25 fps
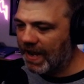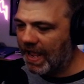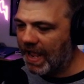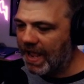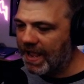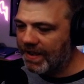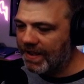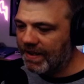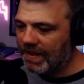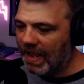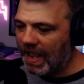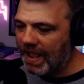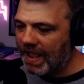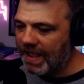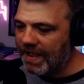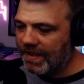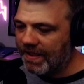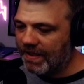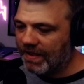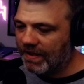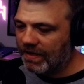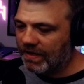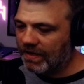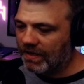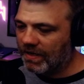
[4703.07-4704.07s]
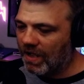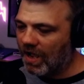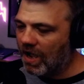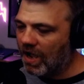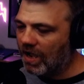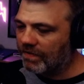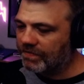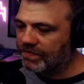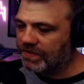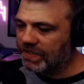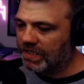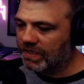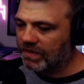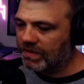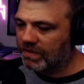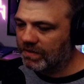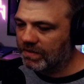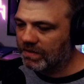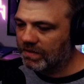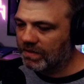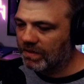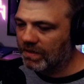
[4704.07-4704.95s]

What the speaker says: I often